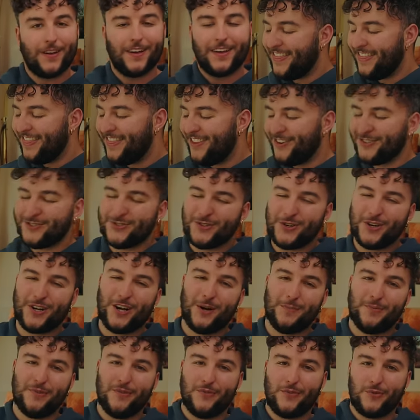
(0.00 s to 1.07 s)
And those are a
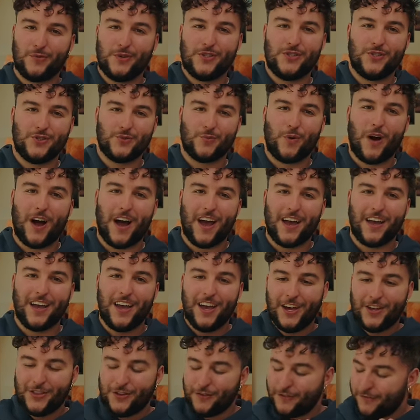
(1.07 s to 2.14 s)
couple of the reasons why
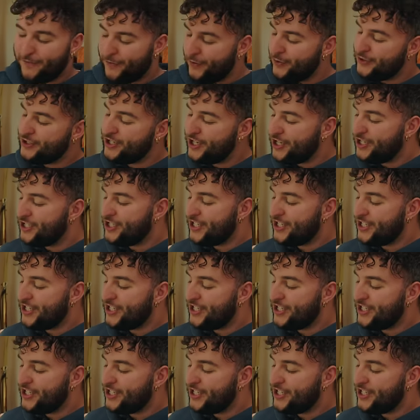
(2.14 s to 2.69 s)
the Fuji